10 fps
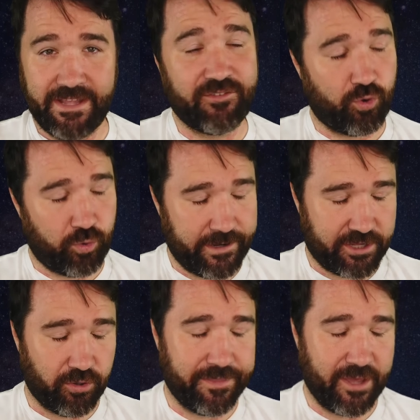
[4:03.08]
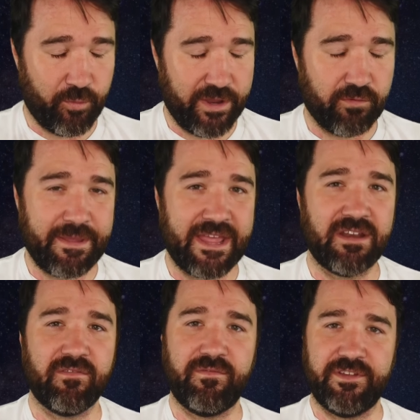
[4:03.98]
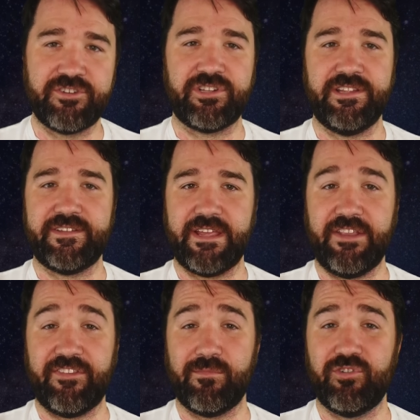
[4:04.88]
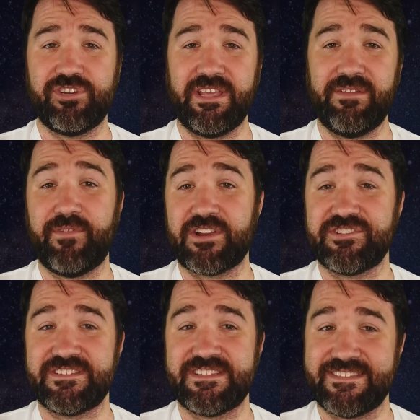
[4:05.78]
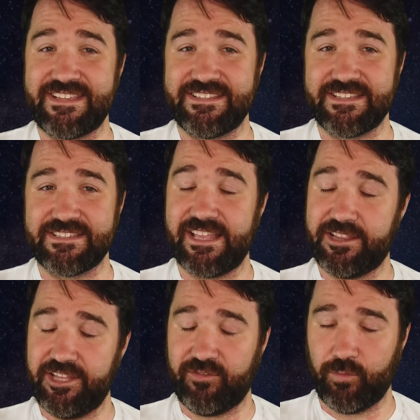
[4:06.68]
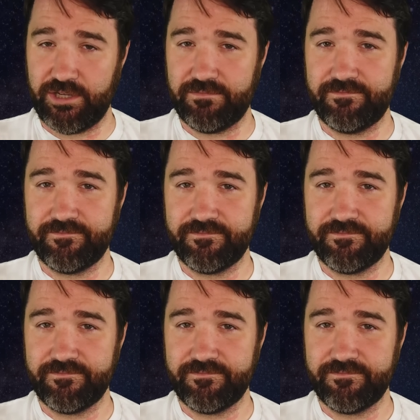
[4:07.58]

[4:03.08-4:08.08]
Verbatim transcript: It's critical that we remain vigilant against emerging infectious diseases like this one.